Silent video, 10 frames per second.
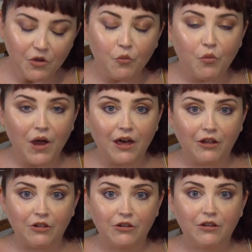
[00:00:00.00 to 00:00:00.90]

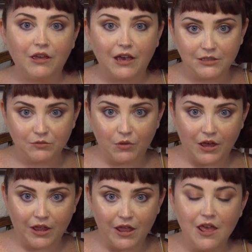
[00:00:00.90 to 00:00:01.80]
Well, guess
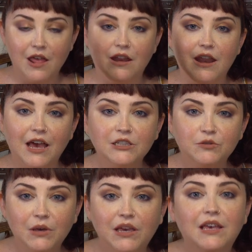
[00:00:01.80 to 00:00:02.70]
what? Next
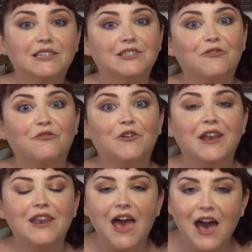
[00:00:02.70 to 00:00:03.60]
week is the
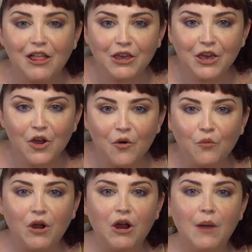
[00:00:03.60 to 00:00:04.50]
finale
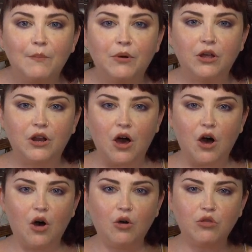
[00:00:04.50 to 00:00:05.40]
where I put
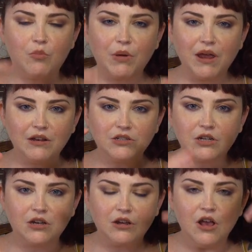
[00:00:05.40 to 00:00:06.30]
all the
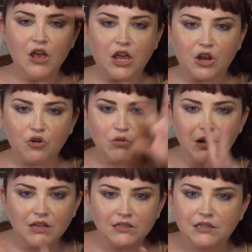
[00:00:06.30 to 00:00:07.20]
pizza
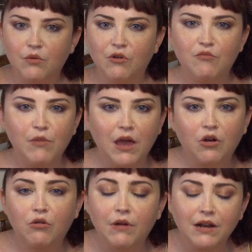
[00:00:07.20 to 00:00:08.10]
ingredients that we've made
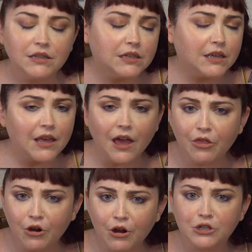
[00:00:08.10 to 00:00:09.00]
already
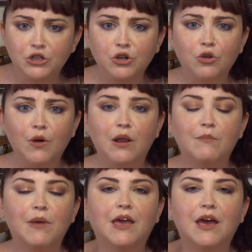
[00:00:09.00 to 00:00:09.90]
together and show you how to
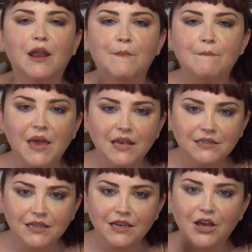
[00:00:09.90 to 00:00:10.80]
make an
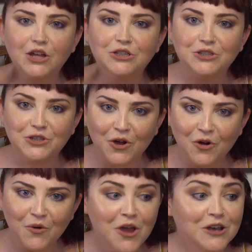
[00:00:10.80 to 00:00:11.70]
amazing
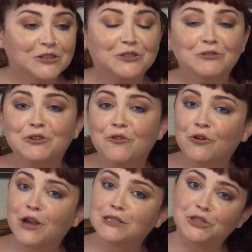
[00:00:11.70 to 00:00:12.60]
dough. So don't
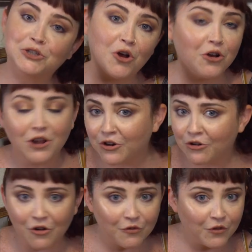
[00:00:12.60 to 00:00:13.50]
forget to turn on your
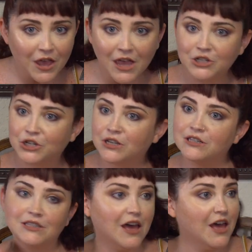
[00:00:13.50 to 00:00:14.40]

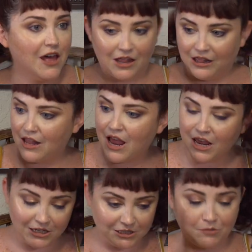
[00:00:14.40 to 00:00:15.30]
notifications,
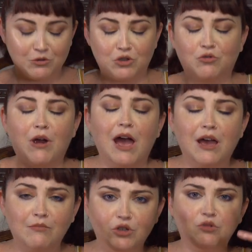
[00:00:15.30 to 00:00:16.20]
like,
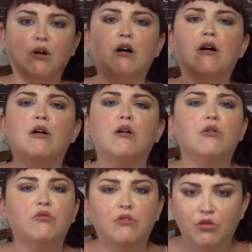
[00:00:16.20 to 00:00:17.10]
subscribe, do
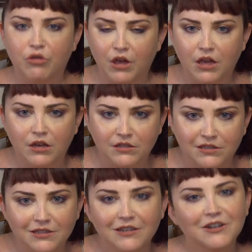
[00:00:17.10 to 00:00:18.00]
all the
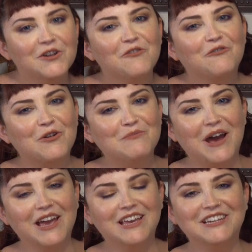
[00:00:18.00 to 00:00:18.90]
things. From
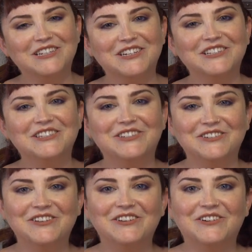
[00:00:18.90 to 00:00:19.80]
my kitchen to
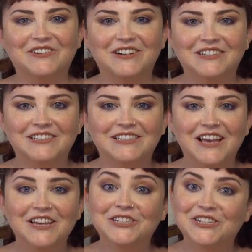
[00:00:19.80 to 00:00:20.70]
yours,
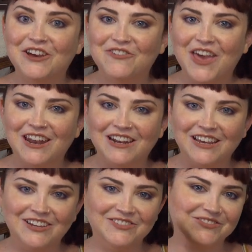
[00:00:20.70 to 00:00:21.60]
Chef
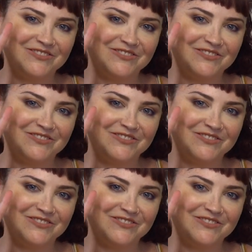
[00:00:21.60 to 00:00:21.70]
Kennedy.